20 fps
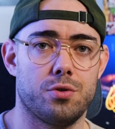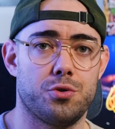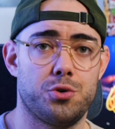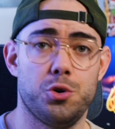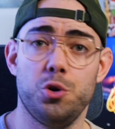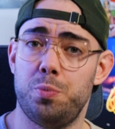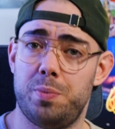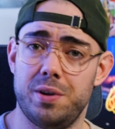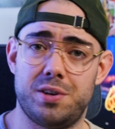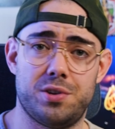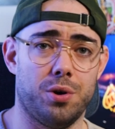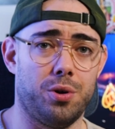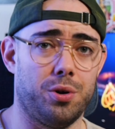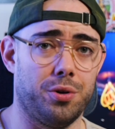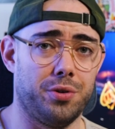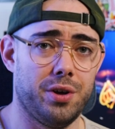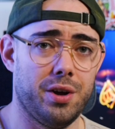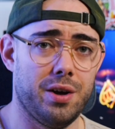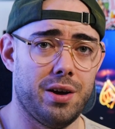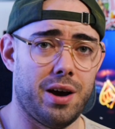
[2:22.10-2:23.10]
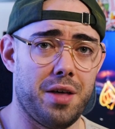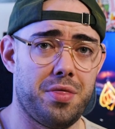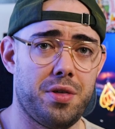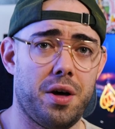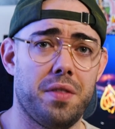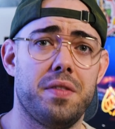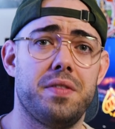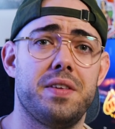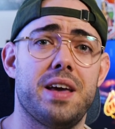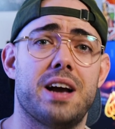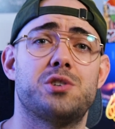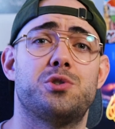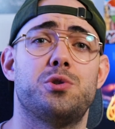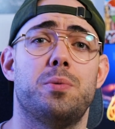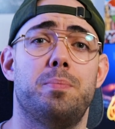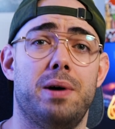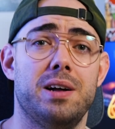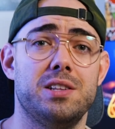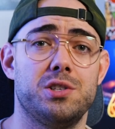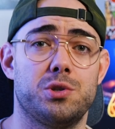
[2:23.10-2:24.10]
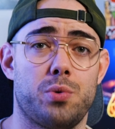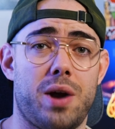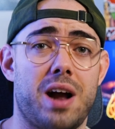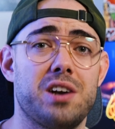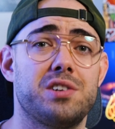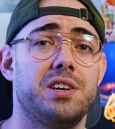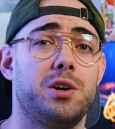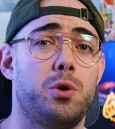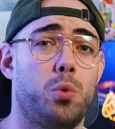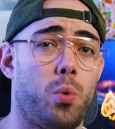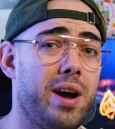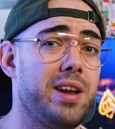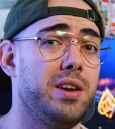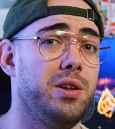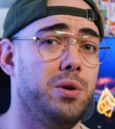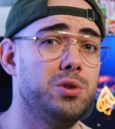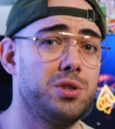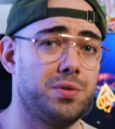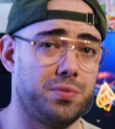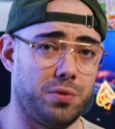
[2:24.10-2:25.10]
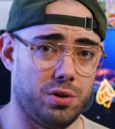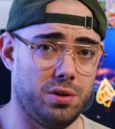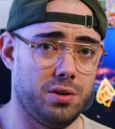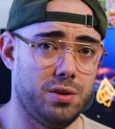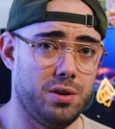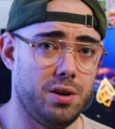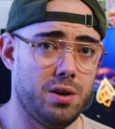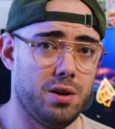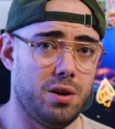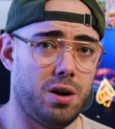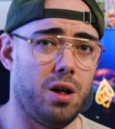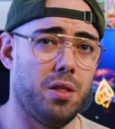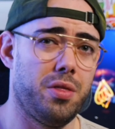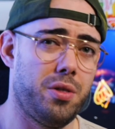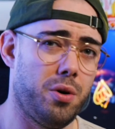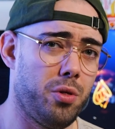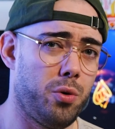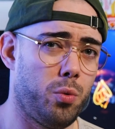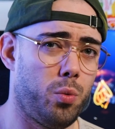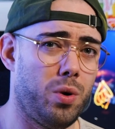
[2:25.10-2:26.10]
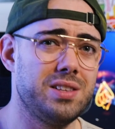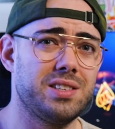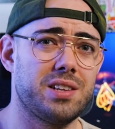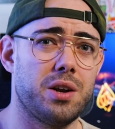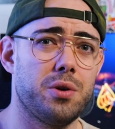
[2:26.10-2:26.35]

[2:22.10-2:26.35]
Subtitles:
Truth be told, I thought that the extra buttons were actually quite useful, although the ones